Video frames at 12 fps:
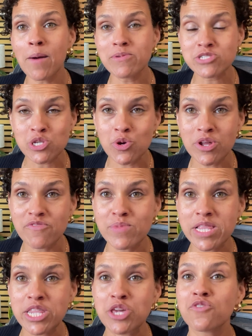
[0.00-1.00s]
episode of
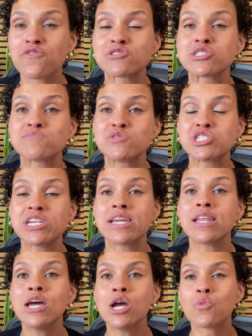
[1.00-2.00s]
Millennial versus
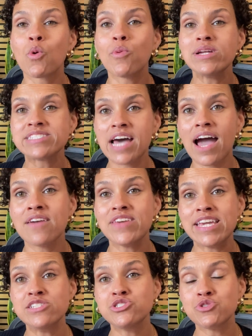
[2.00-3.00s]
Machine, where we dive
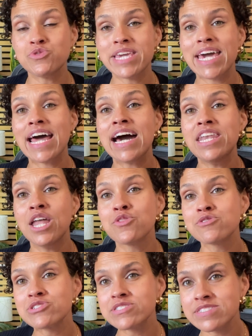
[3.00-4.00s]
into yet
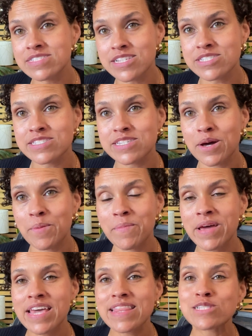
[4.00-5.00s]
another system
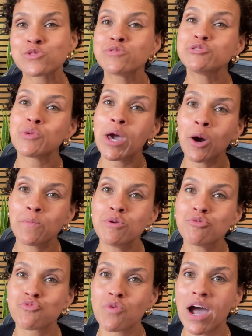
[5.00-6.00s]
that's going to help you
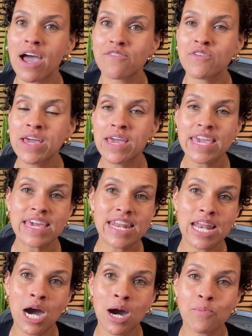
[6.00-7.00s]
thrive in an
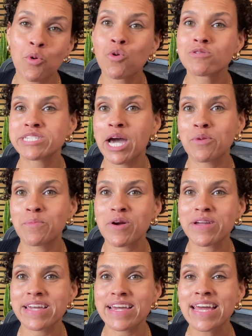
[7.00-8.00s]
up or down
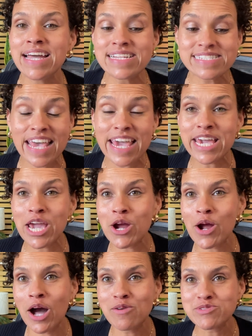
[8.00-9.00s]
market. Take
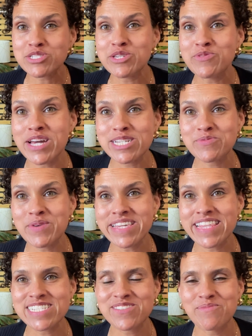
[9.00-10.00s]
care. I will see you next week.
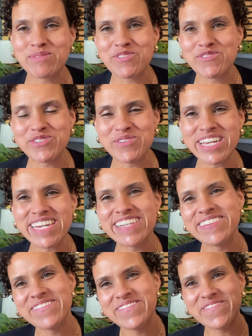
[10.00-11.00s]
Thanks so much for tuning
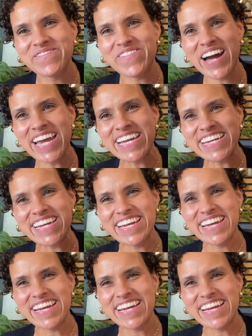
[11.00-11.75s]
in. Bye.